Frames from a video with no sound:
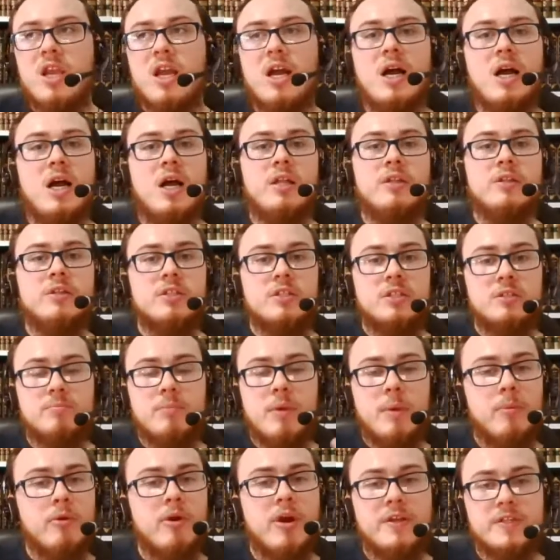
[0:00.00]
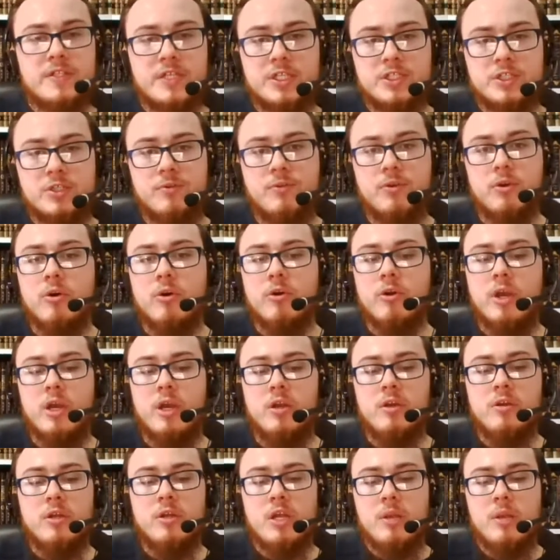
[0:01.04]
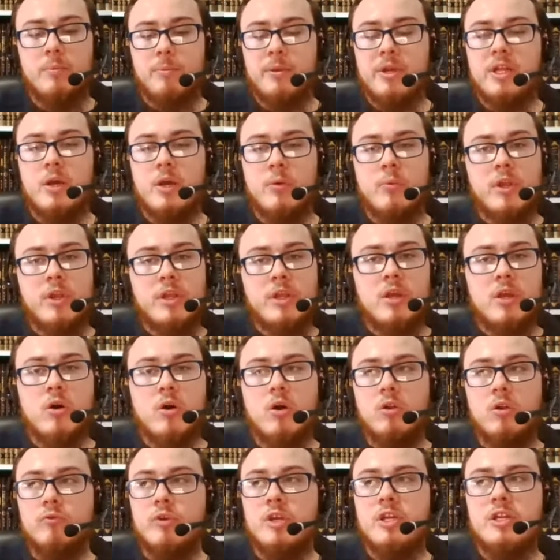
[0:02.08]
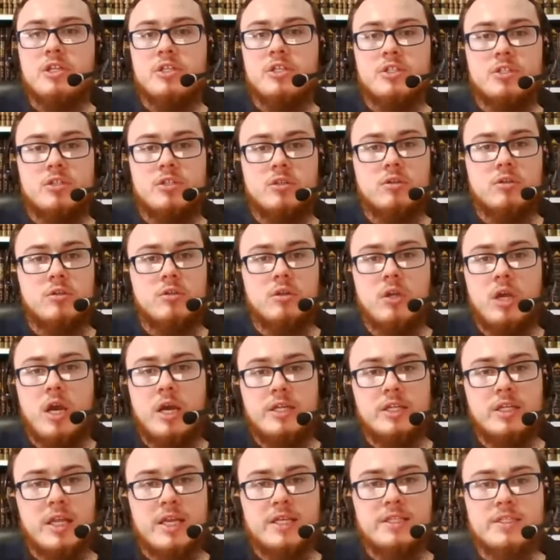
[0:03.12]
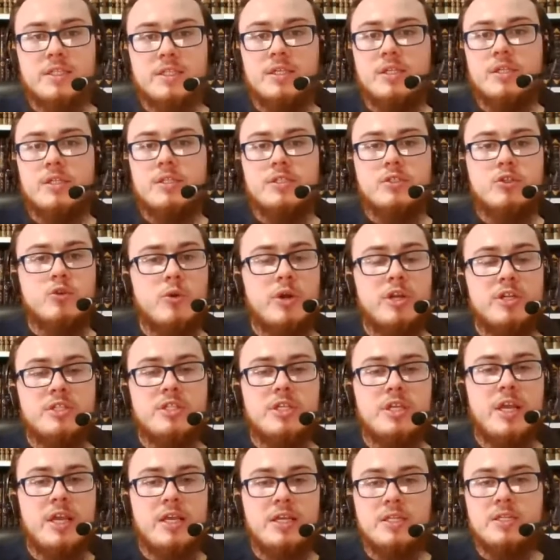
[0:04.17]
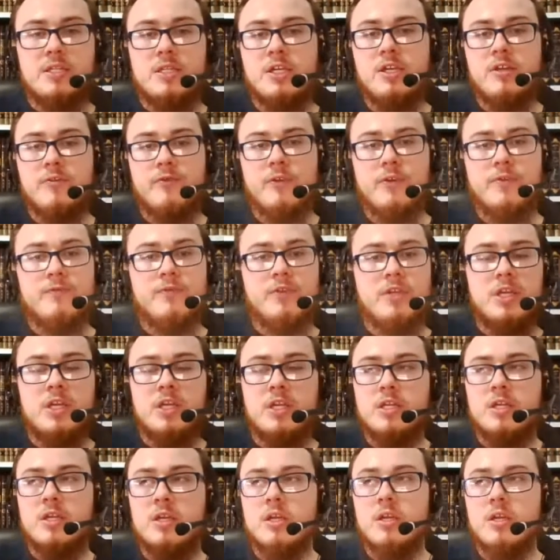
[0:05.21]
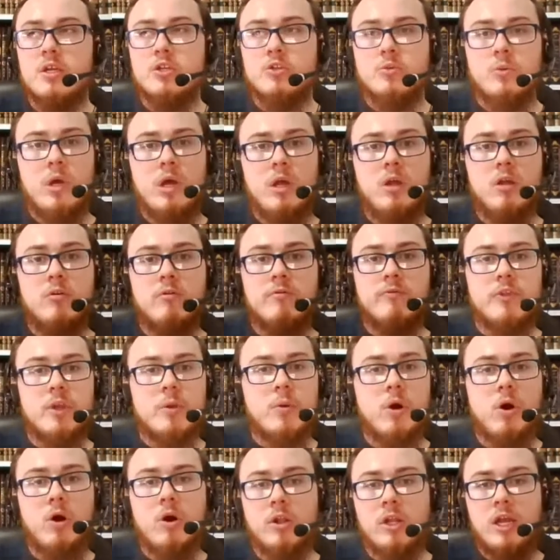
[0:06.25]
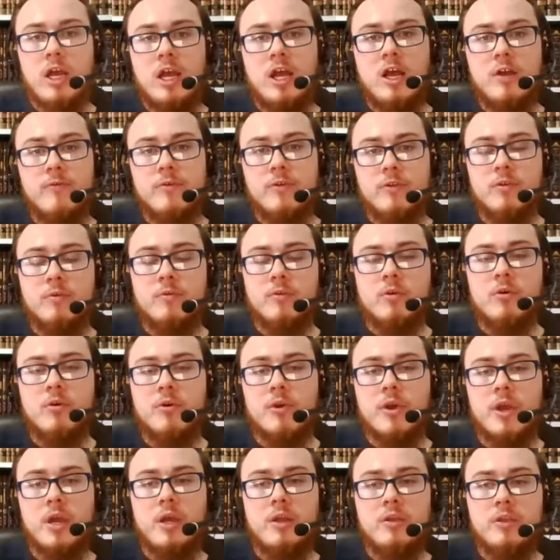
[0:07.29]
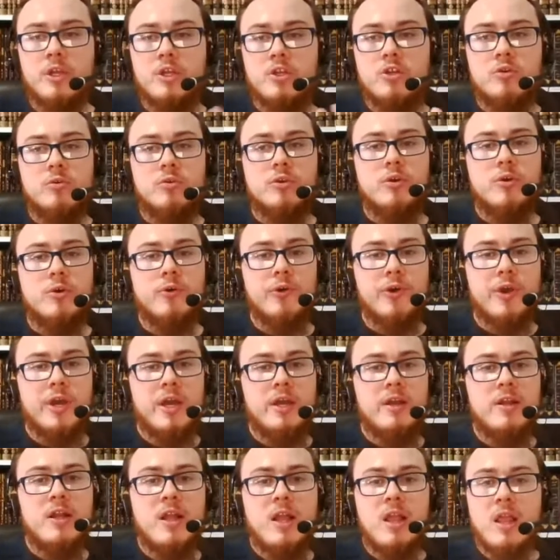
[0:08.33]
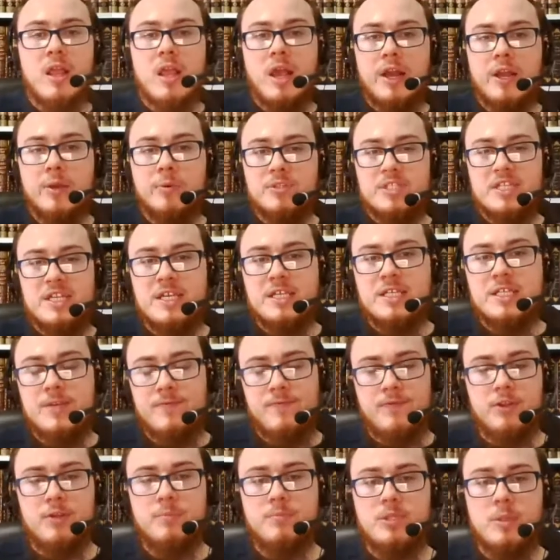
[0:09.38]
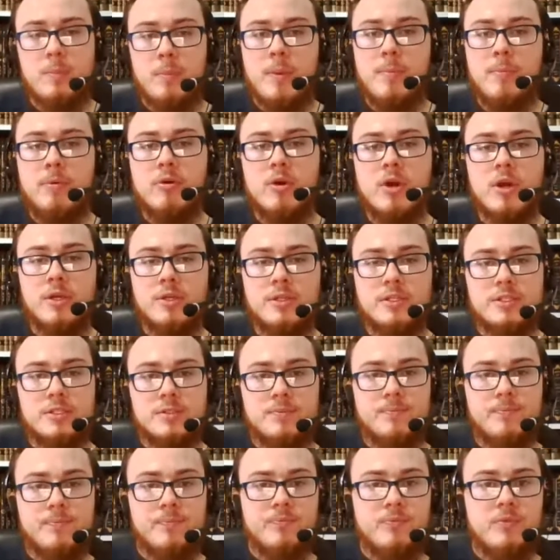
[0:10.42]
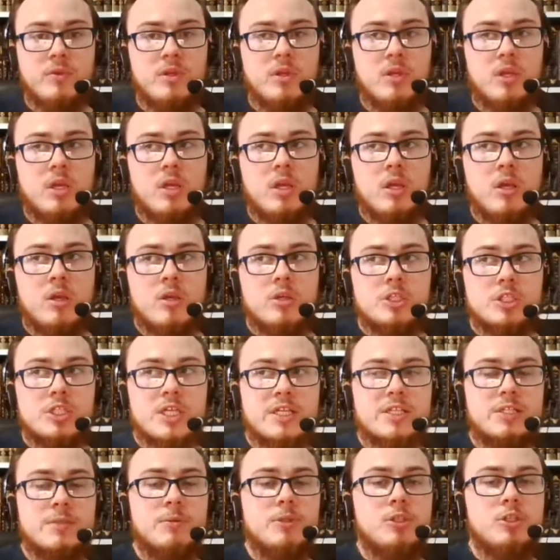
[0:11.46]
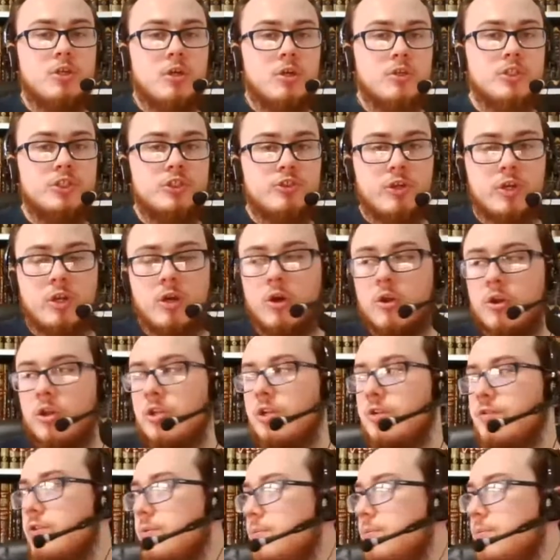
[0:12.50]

and memorization of the Quran, meaning that when they all reached adolescence, 20, 18, 15, 12, they were all hafid of the Quran, they knew the Quran, and it was easy for them to memorize. So that's something to concentrate on. And if